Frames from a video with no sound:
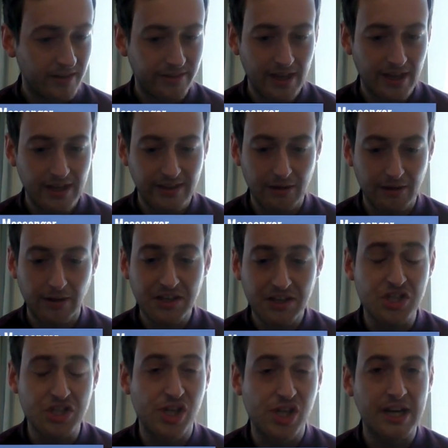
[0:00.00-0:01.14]
they
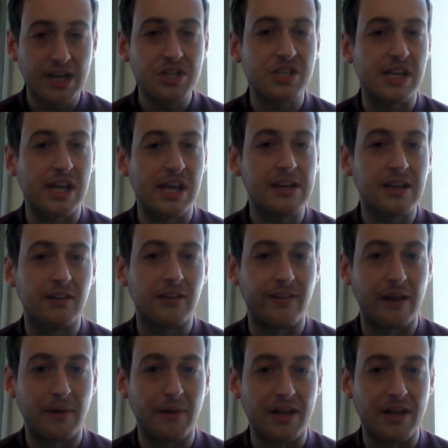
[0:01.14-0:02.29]
actually changed the ending of
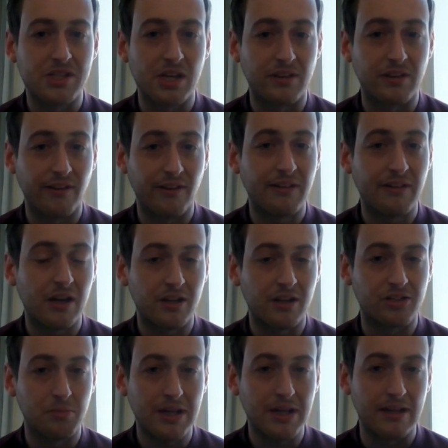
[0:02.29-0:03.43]
that match at the very
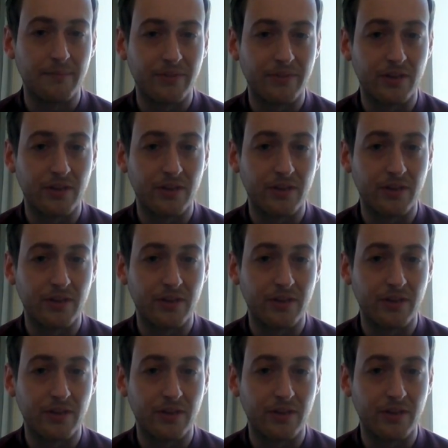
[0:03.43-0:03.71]
last minute.